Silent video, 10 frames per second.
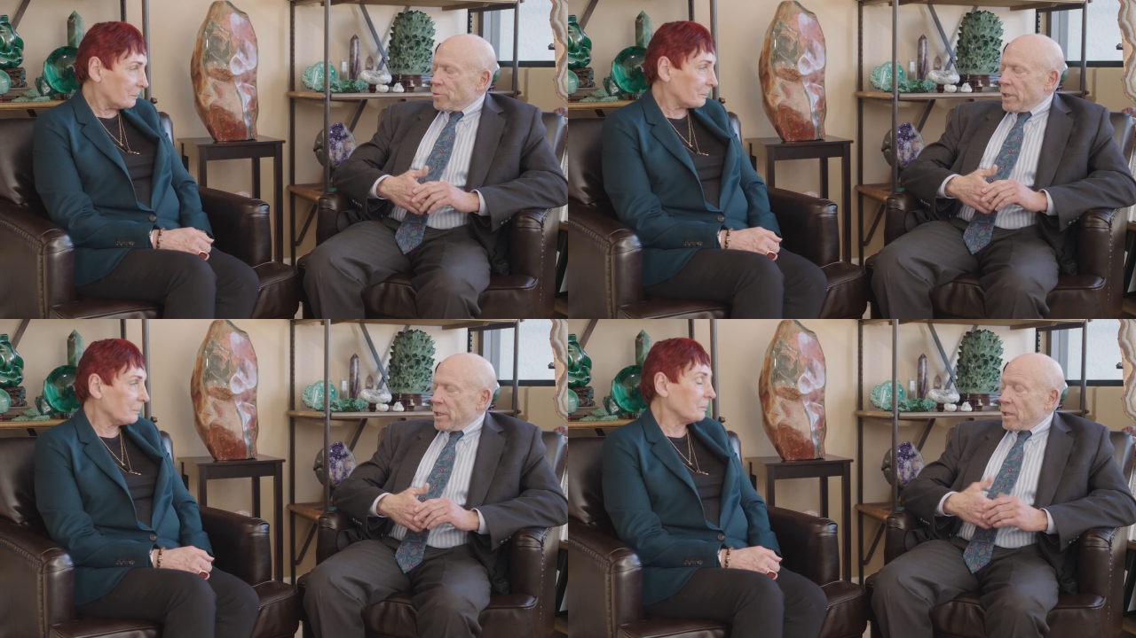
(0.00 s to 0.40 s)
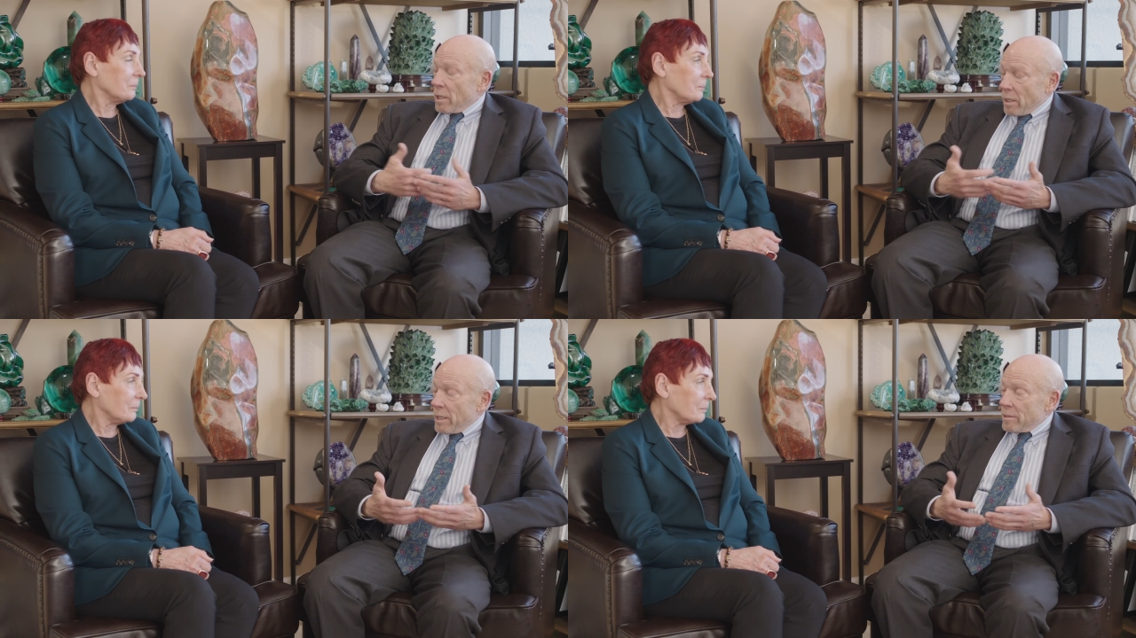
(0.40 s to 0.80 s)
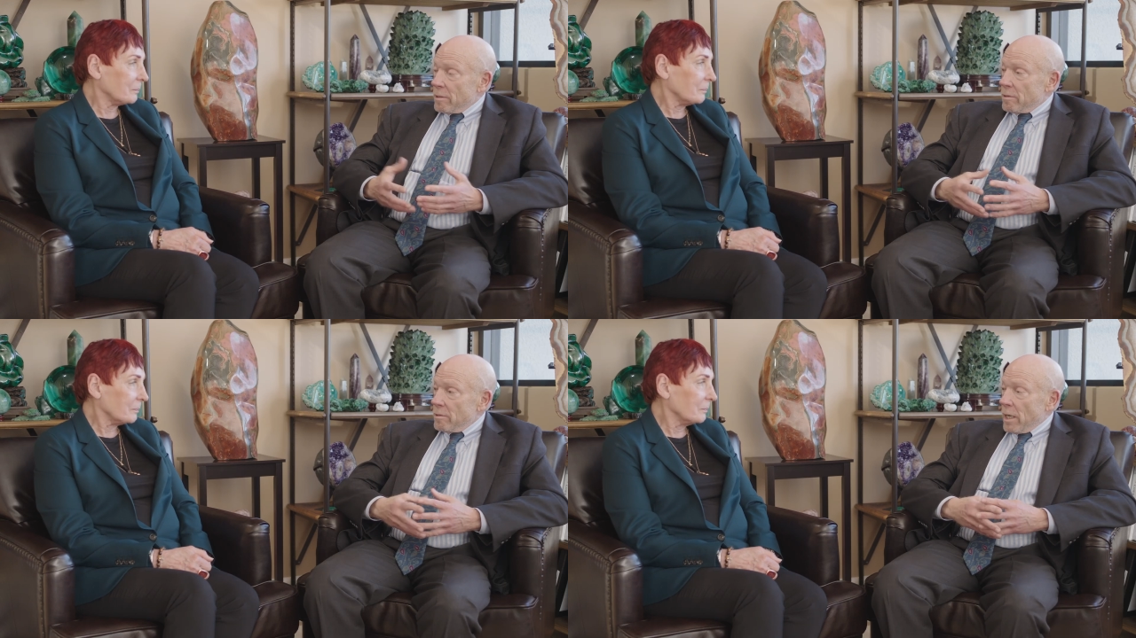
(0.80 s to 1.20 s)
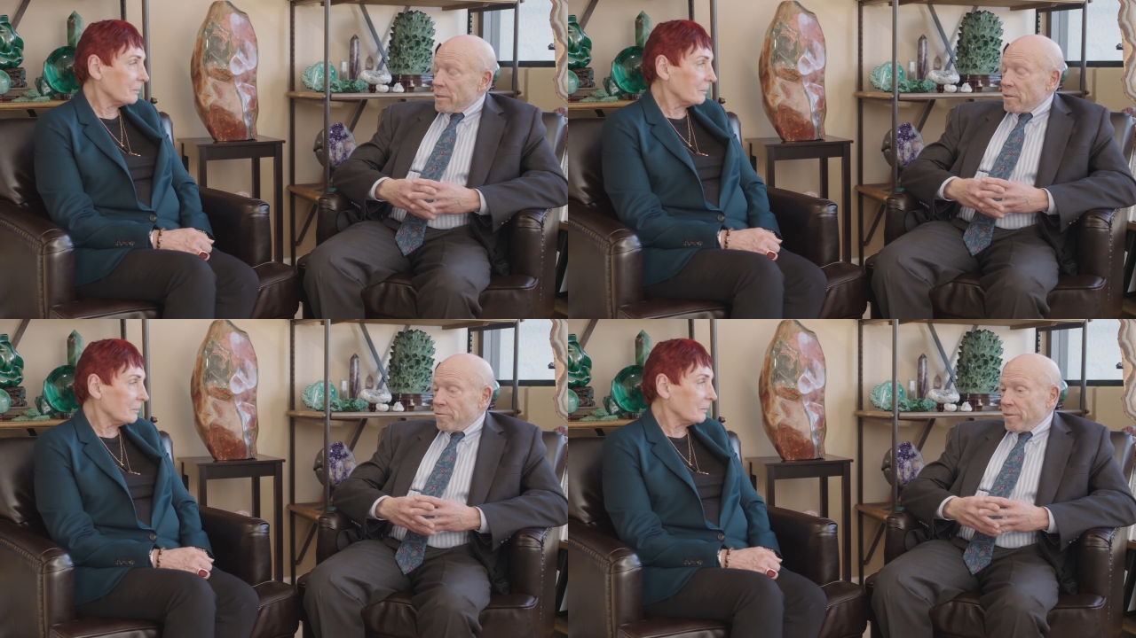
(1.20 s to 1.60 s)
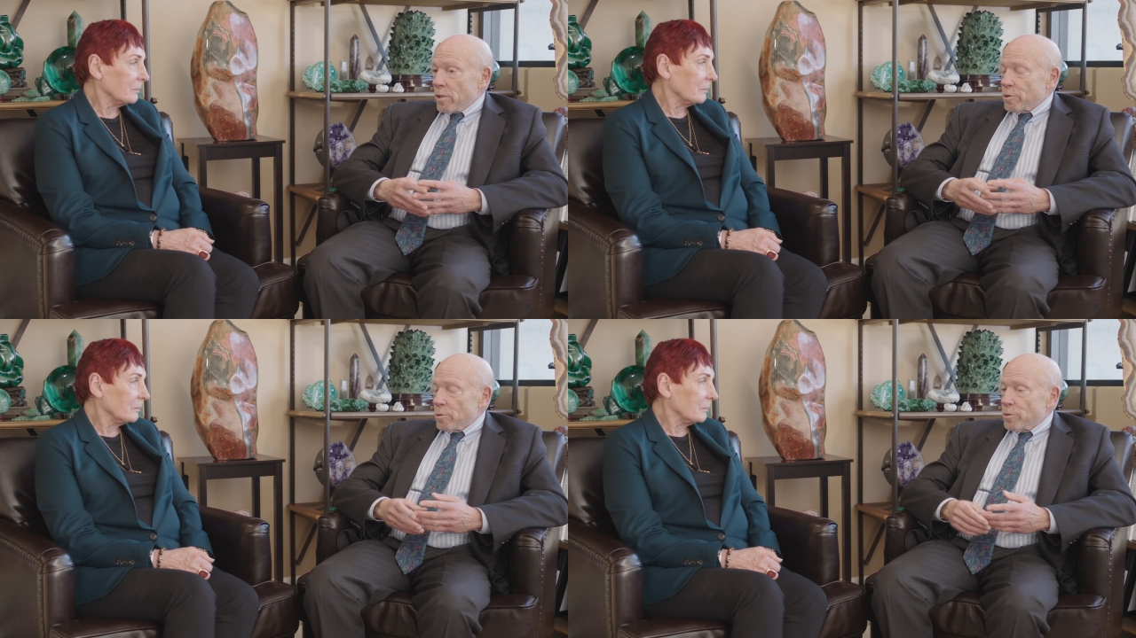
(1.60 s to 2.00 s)
Speaker 1: training, like I did. I did a
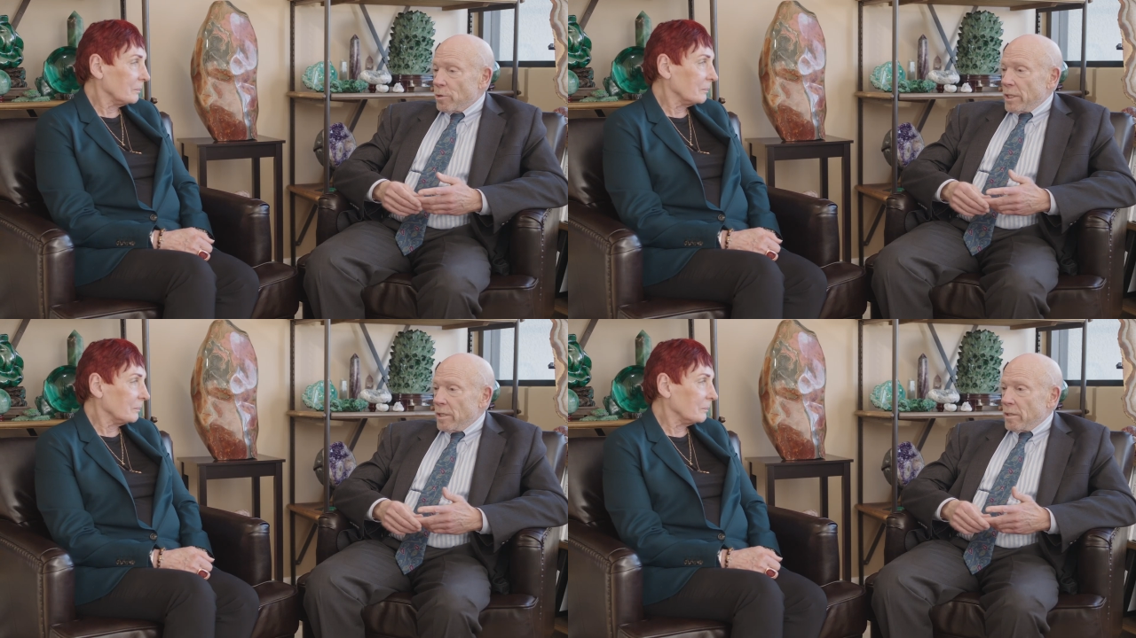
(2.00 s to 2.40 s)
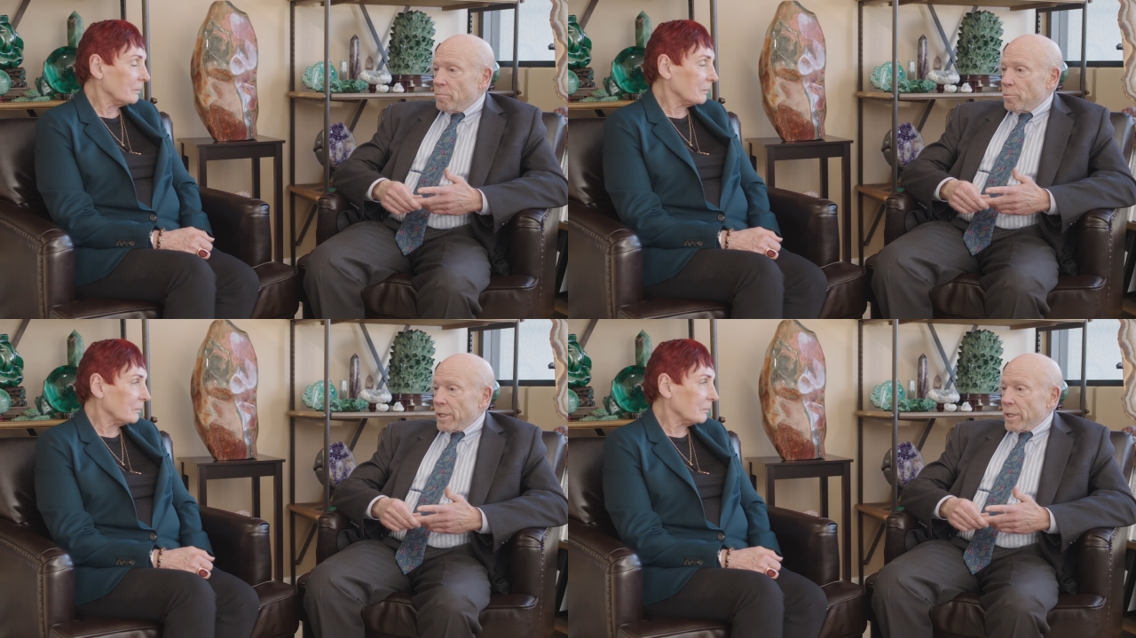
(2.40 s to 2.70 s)
fellowship training in